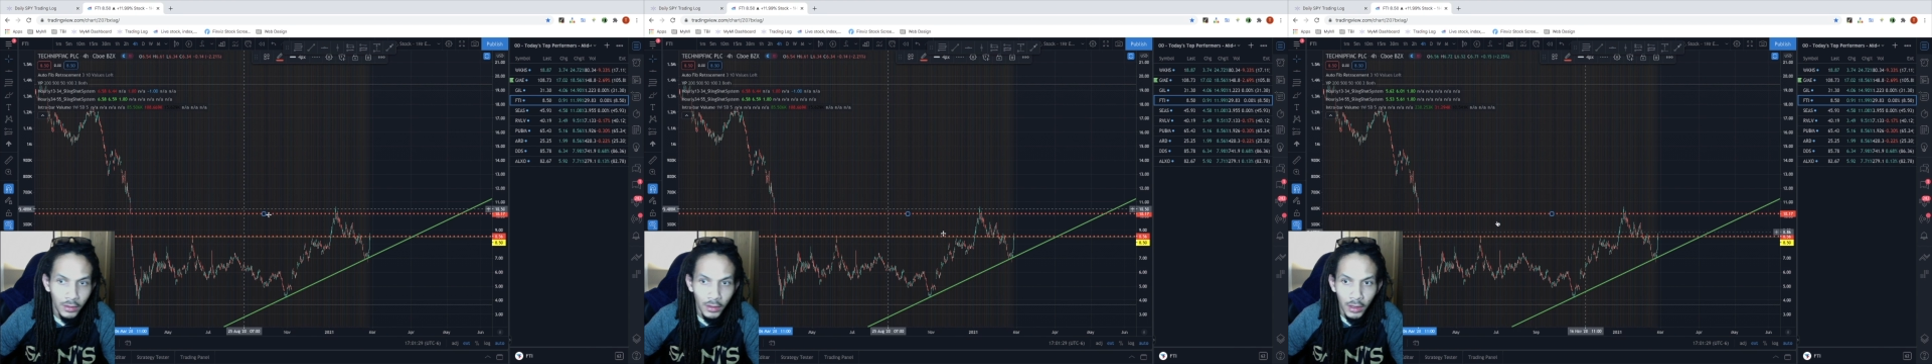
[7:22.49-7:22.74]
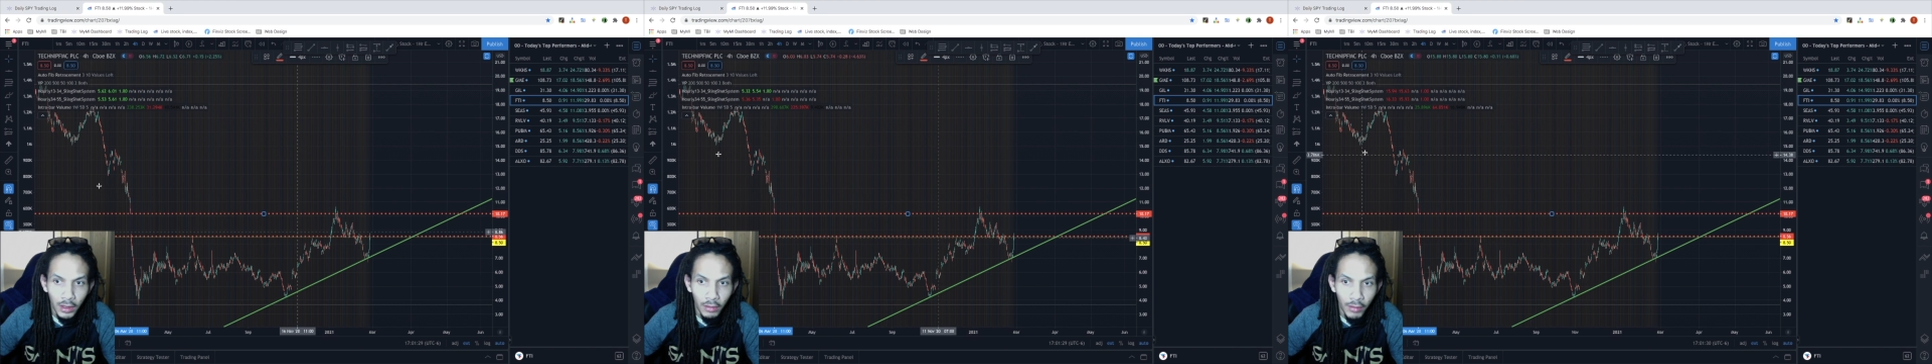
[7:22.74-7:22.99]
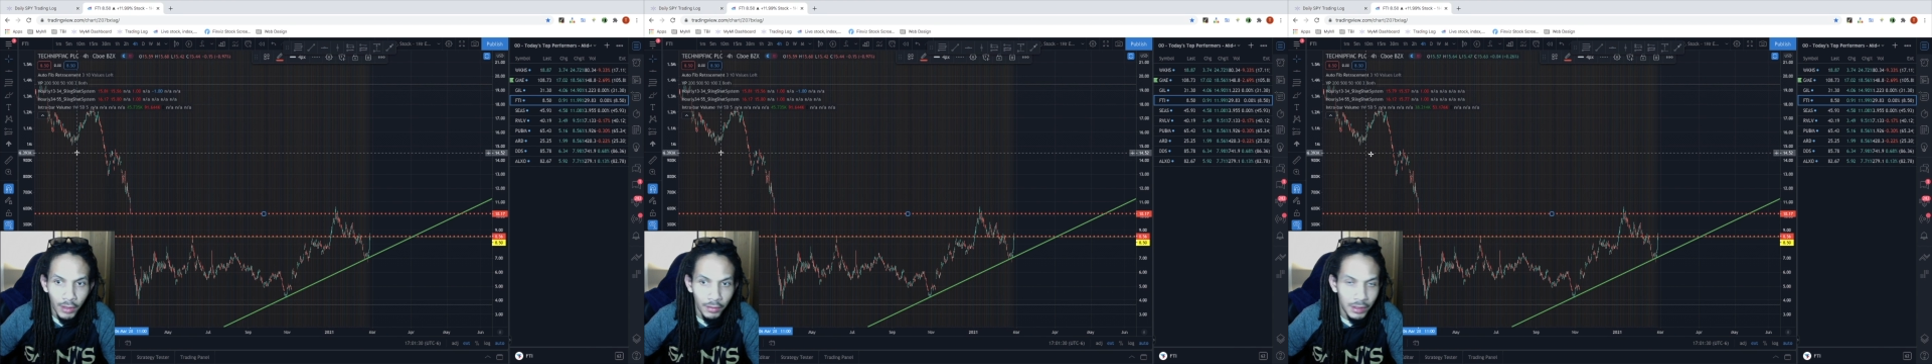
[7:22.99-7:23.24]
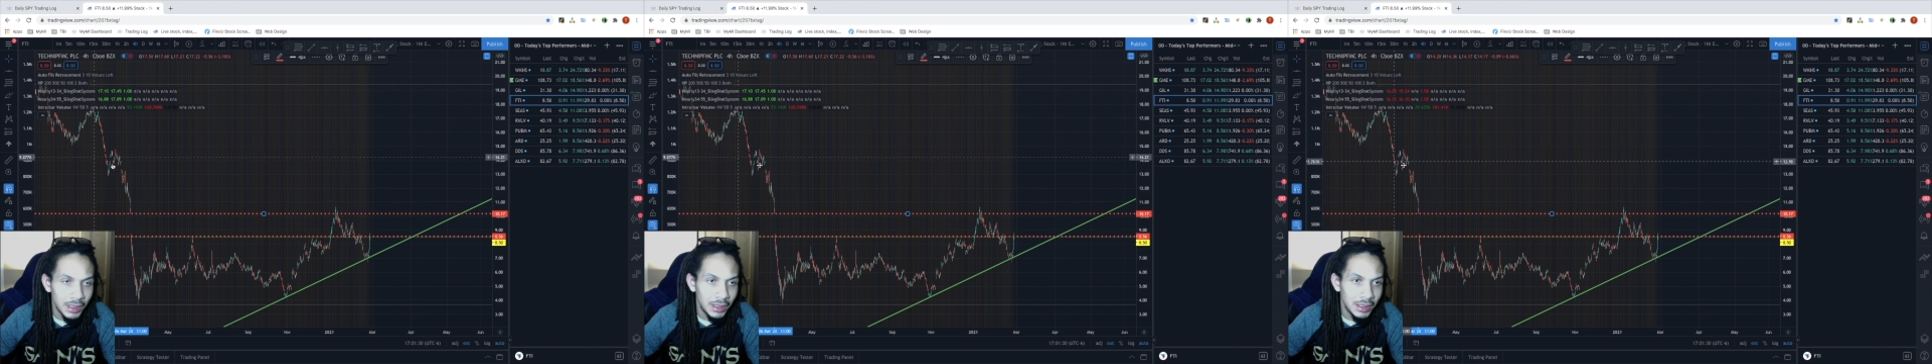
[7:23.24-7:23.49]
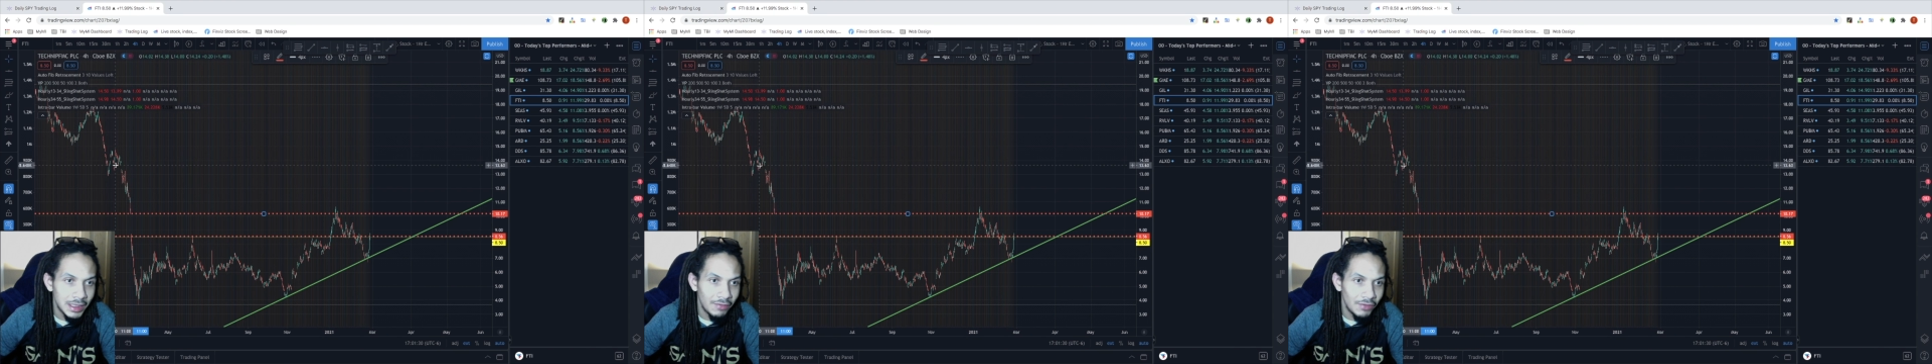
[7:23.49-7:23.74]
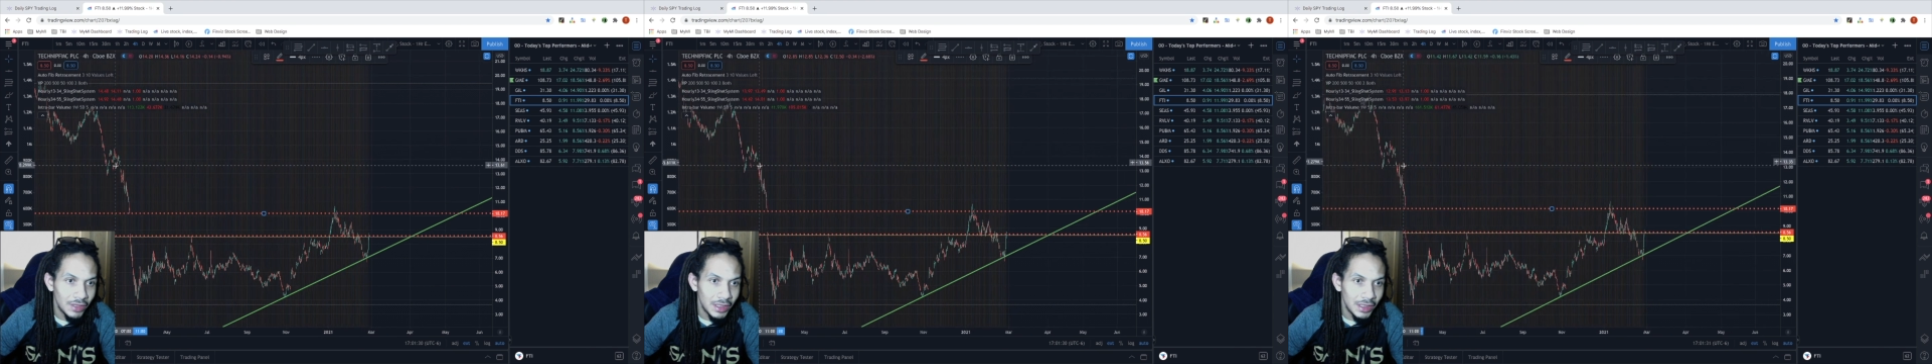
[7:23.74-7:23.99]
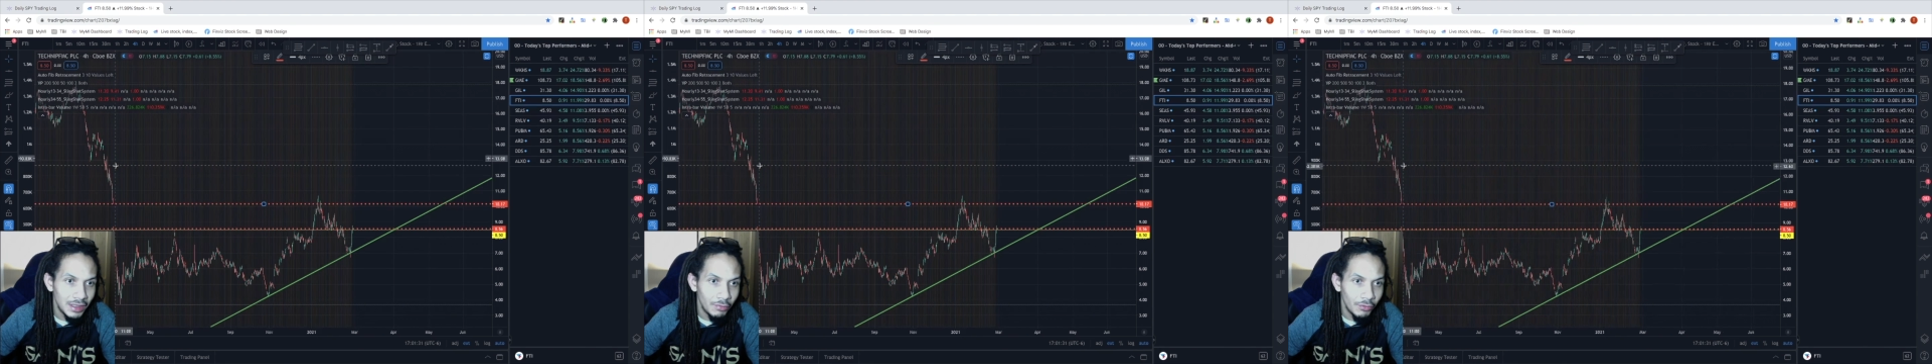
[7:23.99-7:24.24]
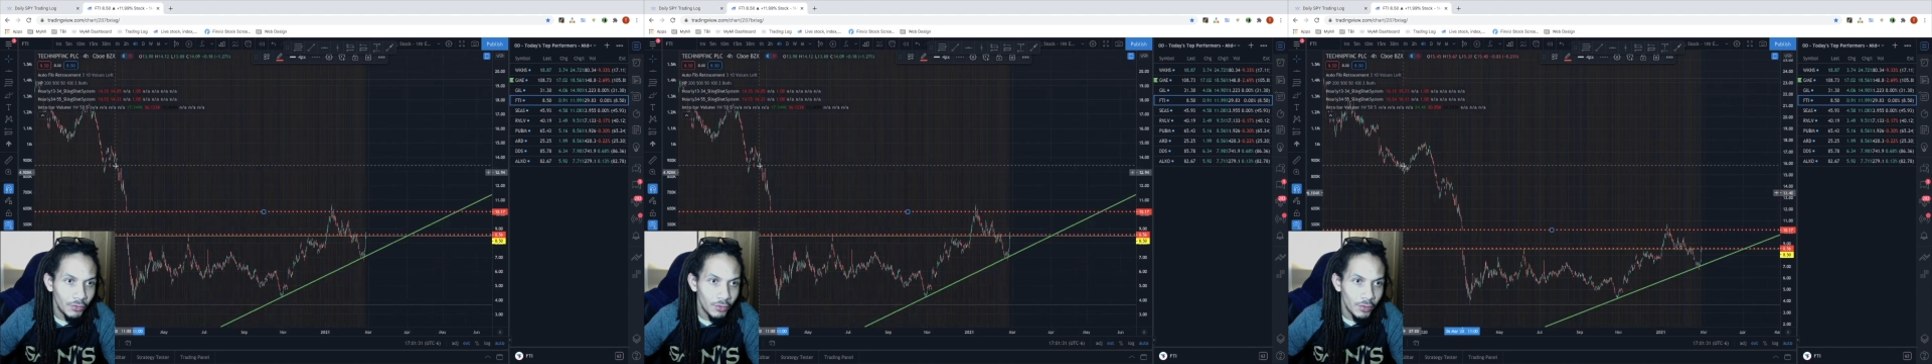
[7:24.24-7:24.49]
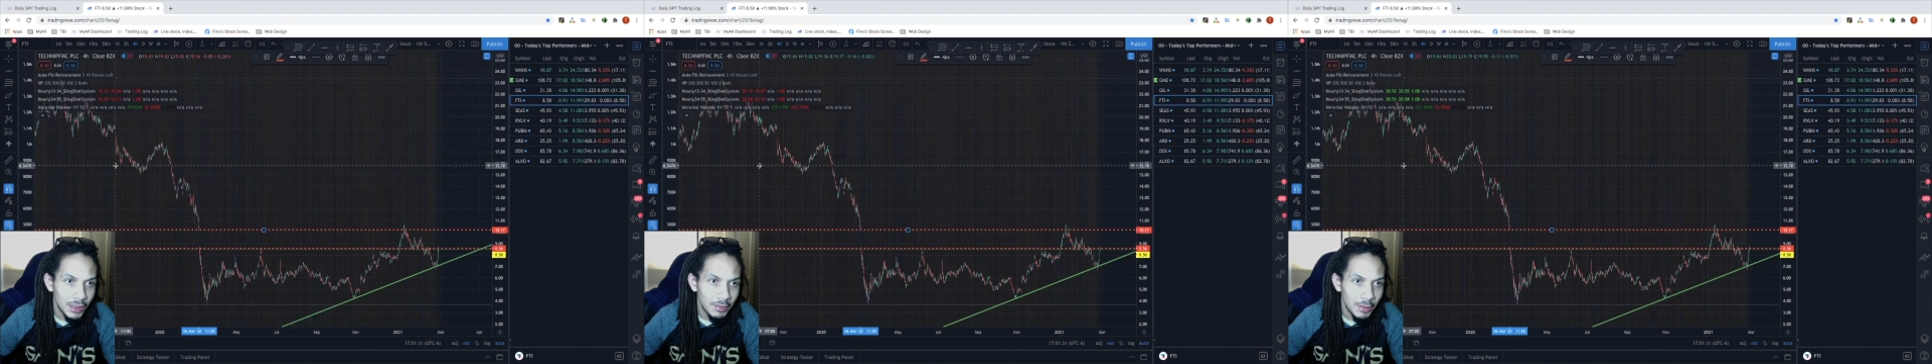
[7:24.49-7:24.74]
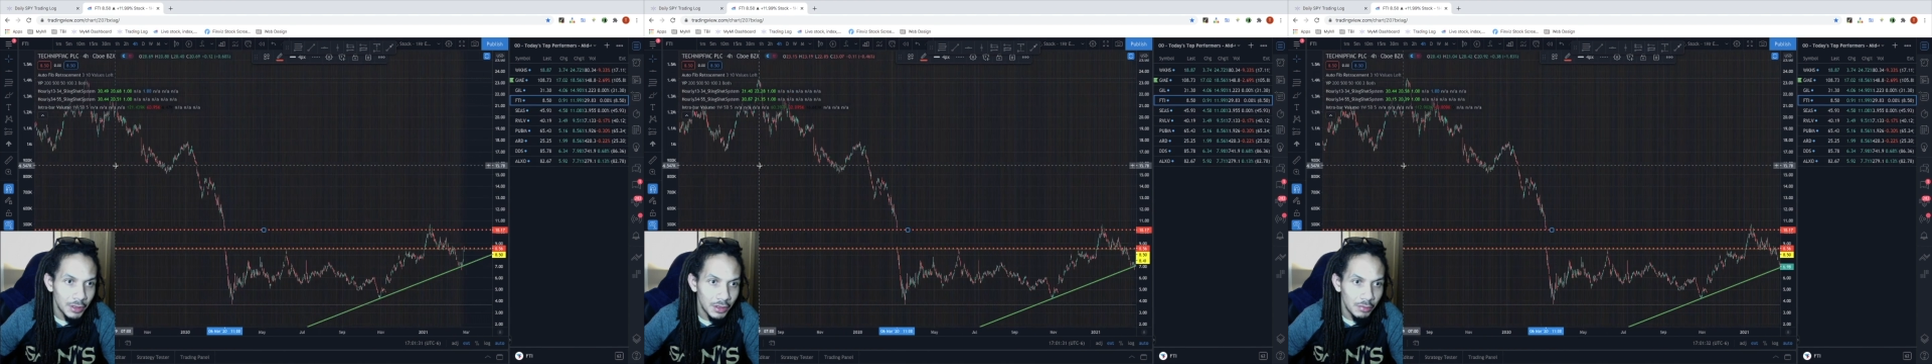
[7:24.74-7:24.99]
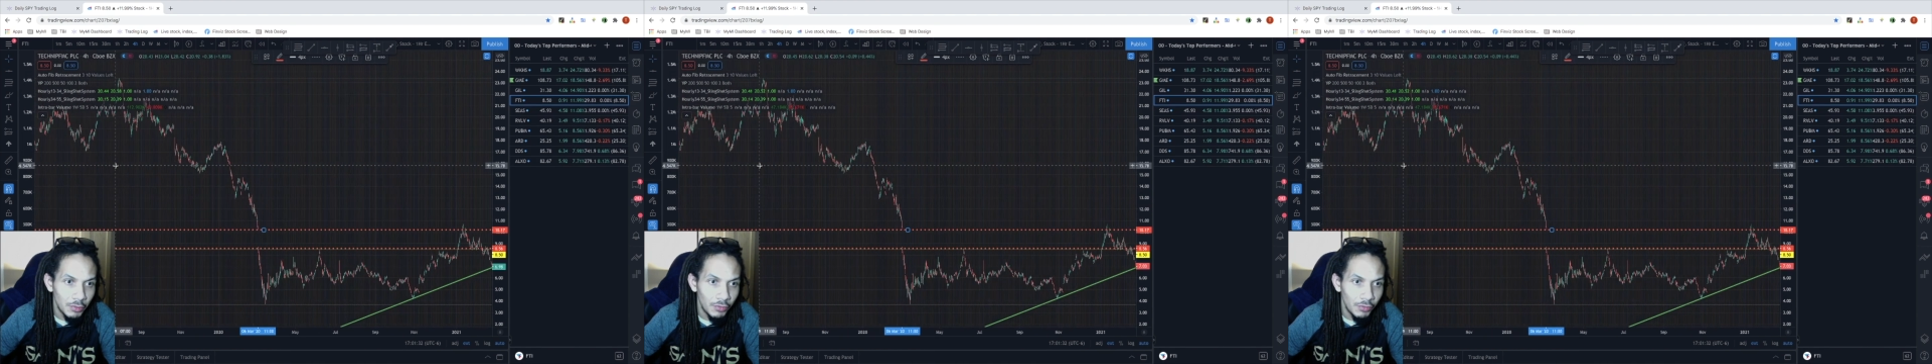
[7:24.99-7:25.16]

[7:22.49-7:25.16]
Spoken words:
around the 1017 before we expect it to move